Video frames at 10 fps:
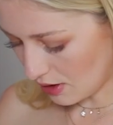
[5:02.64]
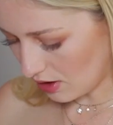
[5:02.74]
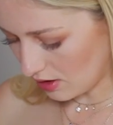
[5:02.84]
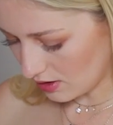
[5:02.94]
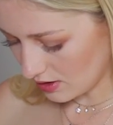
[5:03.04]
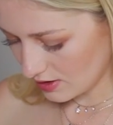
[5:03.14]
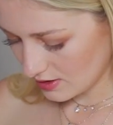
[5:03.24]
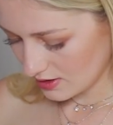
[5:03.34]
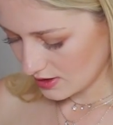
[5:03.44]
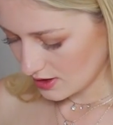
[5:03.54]
small.
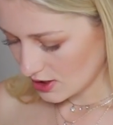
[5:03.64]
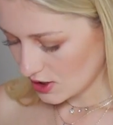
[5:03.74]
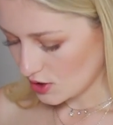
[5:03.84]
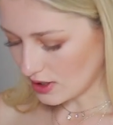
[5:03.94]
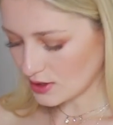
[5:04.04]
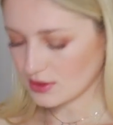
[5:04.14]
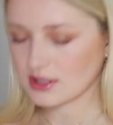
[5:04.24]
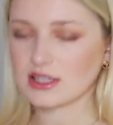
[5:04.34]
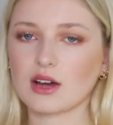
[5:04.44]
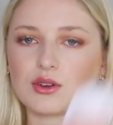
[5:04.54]
You guys will
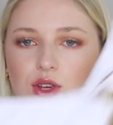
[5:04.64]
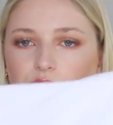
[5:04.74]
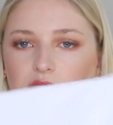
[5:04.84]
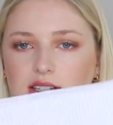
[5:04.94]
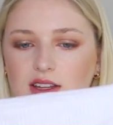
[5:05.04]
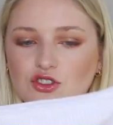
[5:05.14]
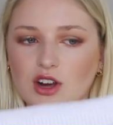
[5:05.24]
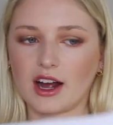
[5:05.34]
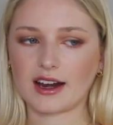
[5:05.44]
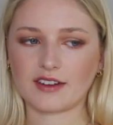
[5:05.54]
see how cute it is in the
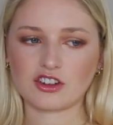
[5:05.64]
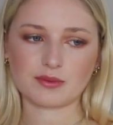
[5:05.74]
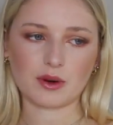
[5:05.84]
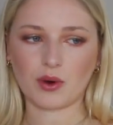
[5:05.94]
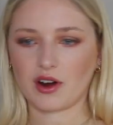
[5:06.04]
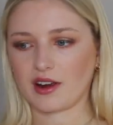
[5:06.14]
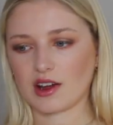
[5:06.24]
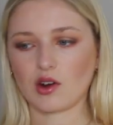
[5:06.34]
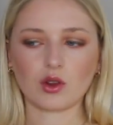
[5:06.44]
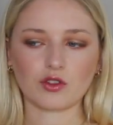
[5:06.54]
try-on. I've just been wearing
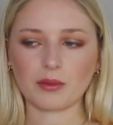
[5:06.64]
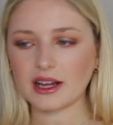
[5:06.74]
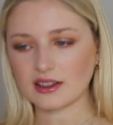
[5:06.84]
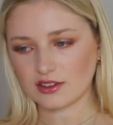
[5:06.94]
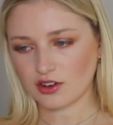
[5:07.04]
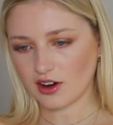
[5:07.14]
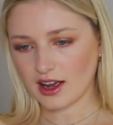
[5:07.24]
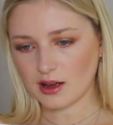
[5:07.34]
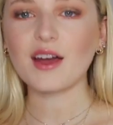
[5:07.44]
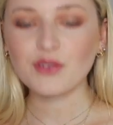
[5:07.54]
it all over my
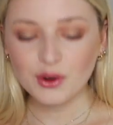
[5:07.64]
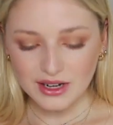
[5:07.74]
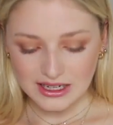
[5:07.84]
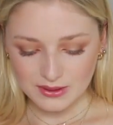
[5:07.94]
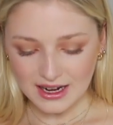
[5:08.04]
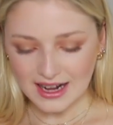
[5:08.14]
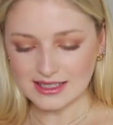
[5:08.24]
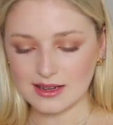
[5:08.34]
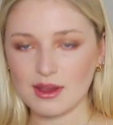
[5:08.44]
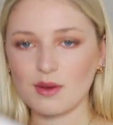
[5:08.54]
Instagram. Everyone has been asking